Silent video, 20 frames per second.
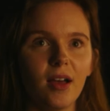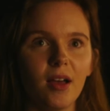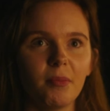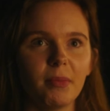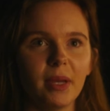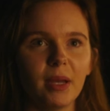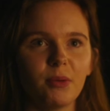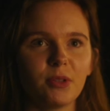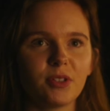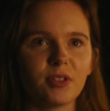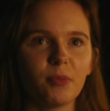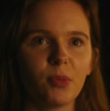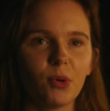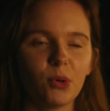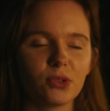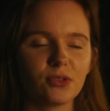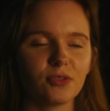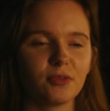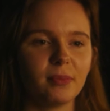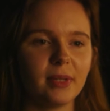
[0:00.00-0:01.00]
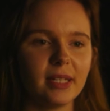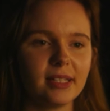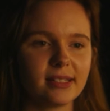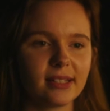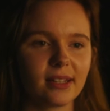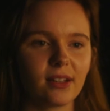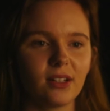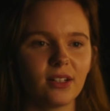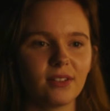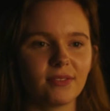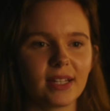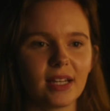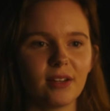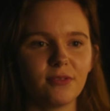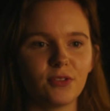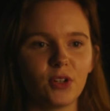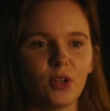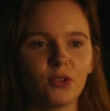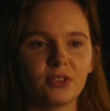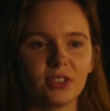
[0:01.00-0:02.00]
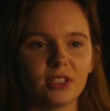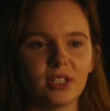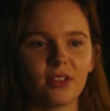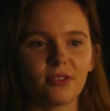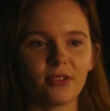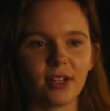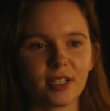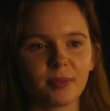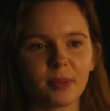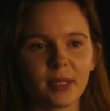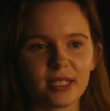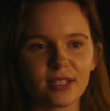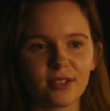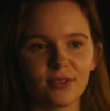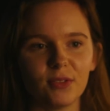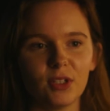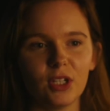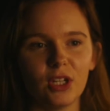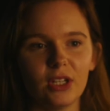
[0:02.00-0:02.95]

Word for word: um, it was important for me to kind of get involved in other aspects of the